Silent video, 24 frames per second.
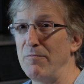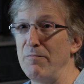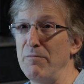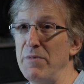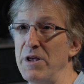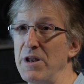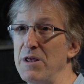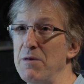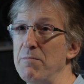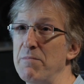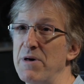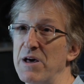
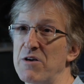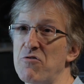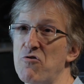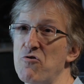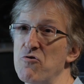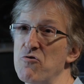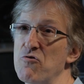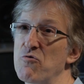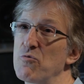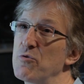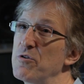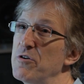mini
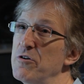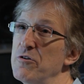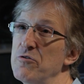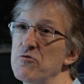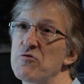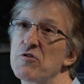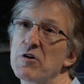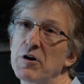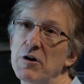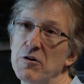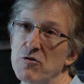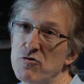mixers would
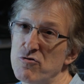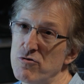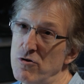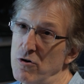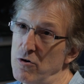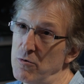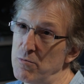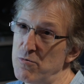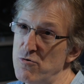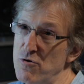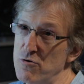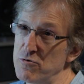use to
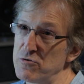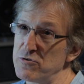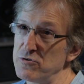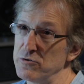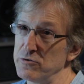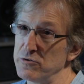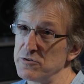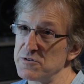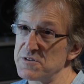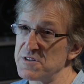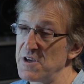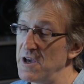control Pro
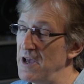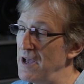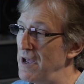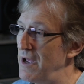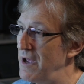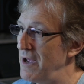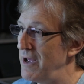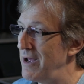Tools.